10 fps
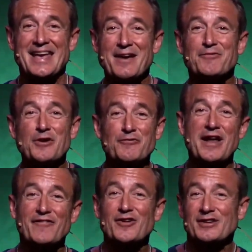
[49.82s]
If you've
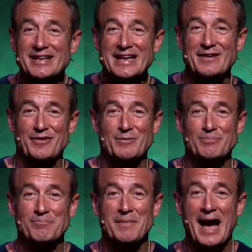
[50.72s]
never given,
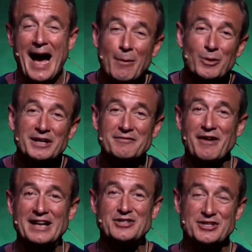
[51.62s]
I would
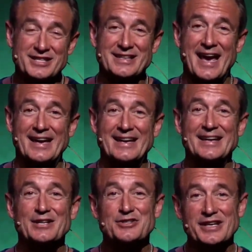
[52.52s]
invite you today
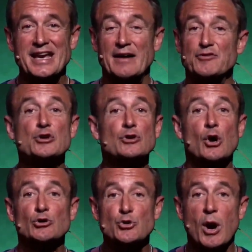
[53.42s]
to give. You can
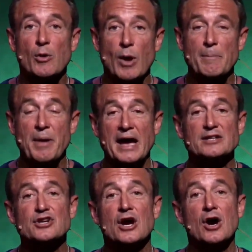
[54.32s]
go to our
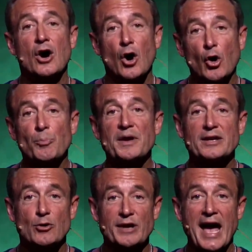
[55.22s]
webpage,
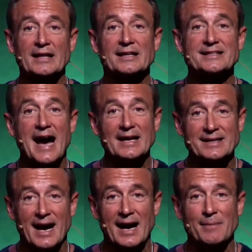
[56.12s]

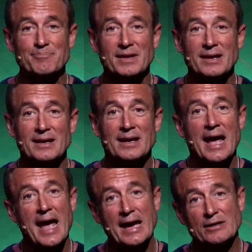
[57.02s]
HopeInOcala.com,
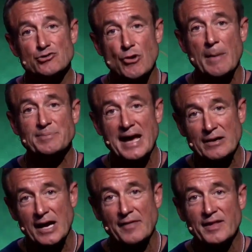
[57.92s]
and drop
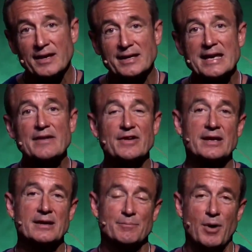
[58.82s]
down on the
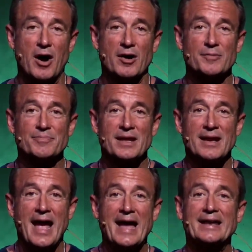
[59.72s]
giving bar
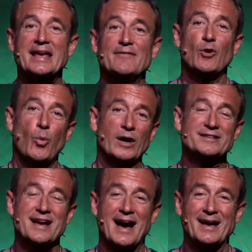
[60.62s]
and a
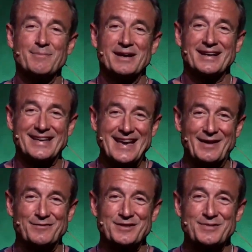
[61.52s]
one-time
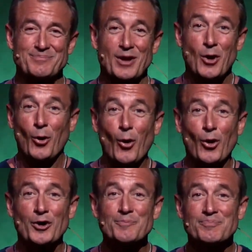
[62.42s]
gift.
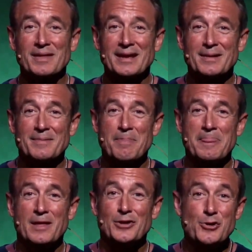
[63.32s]
Or
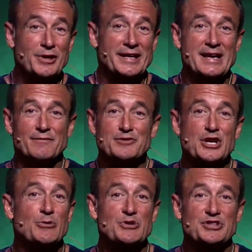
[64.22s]
you can give
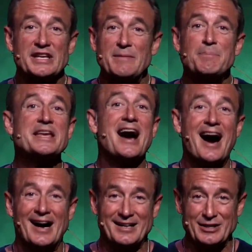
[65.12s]
generously
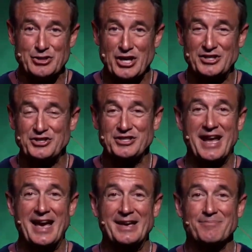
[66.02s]
beyond just
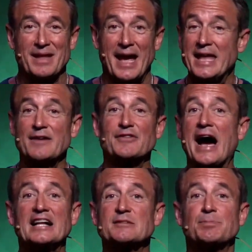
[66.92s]
today. And if
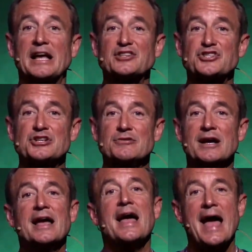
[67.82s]
God's blessed you,
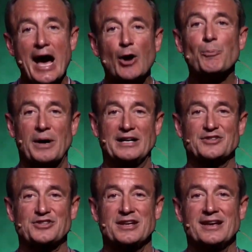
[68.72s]
help
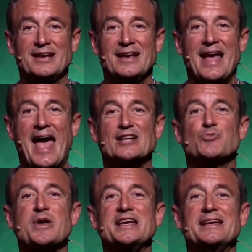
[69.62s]
us
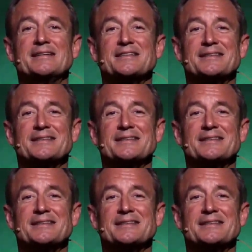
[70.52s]
as we